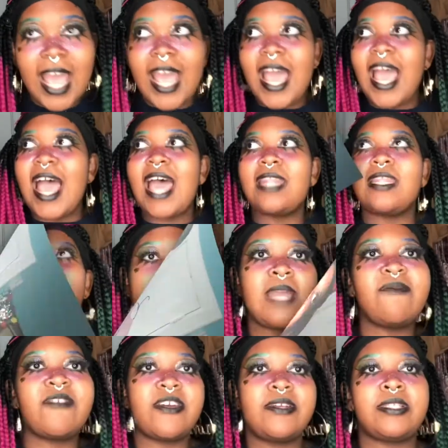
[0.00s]
Yeah, and then it became
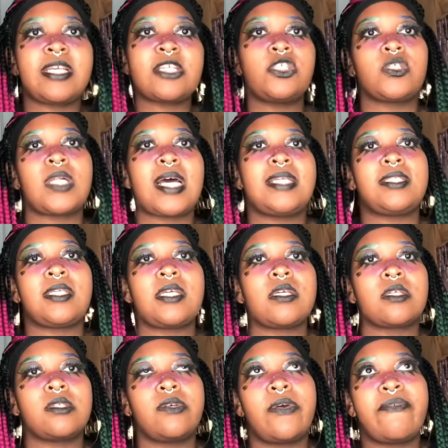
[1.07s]
very sexualizing
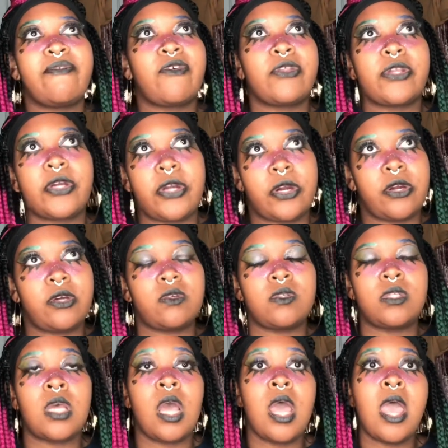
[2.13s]
for the girls.
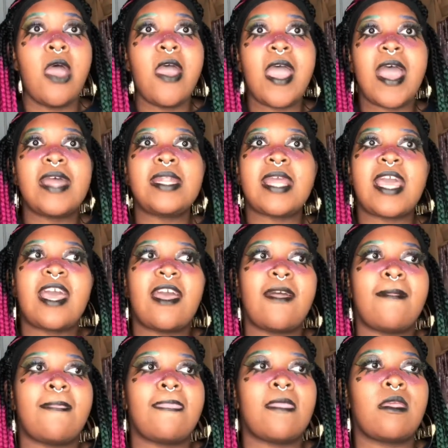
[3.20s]
And
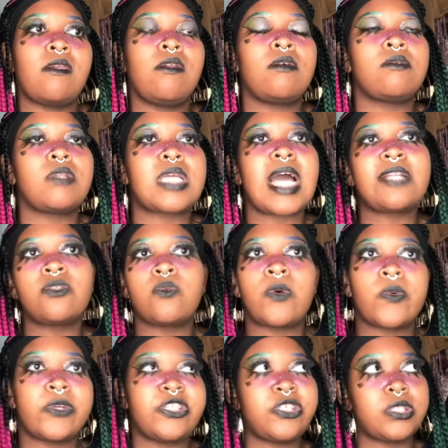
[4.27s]
then, it got to a point
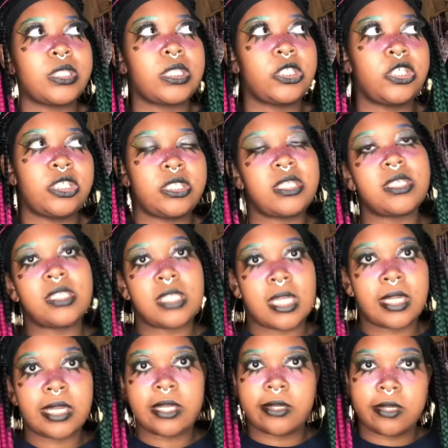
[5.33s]
where she did send like
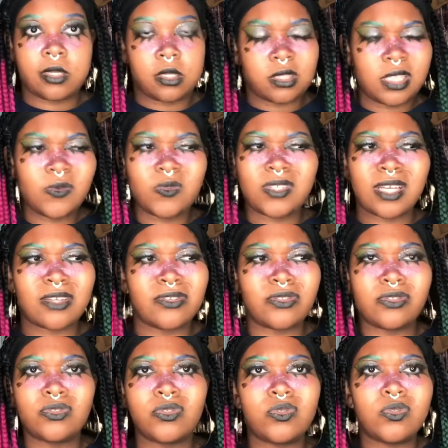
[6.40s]
I think it was like a
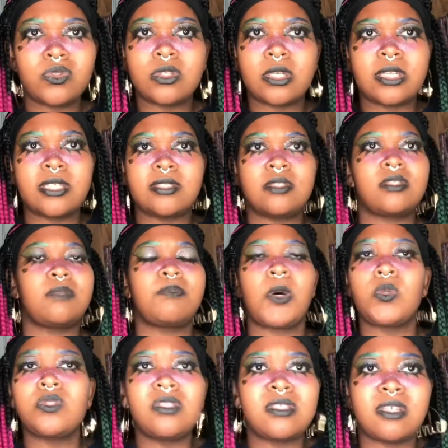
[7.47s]
nude, or
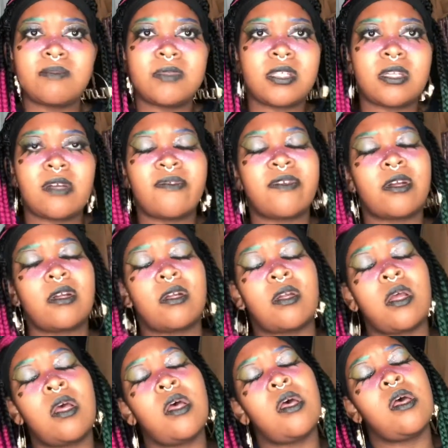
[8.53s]
posted something of
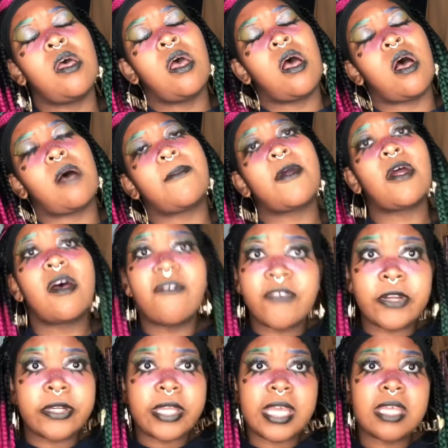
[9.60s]
her
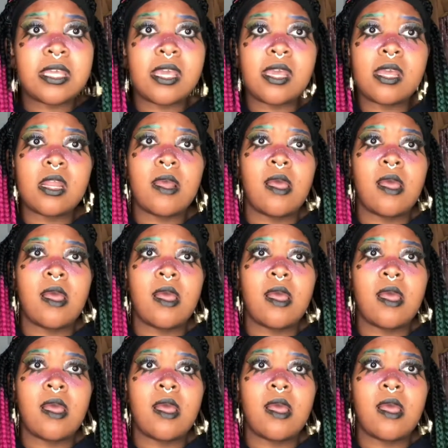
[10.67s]
naked.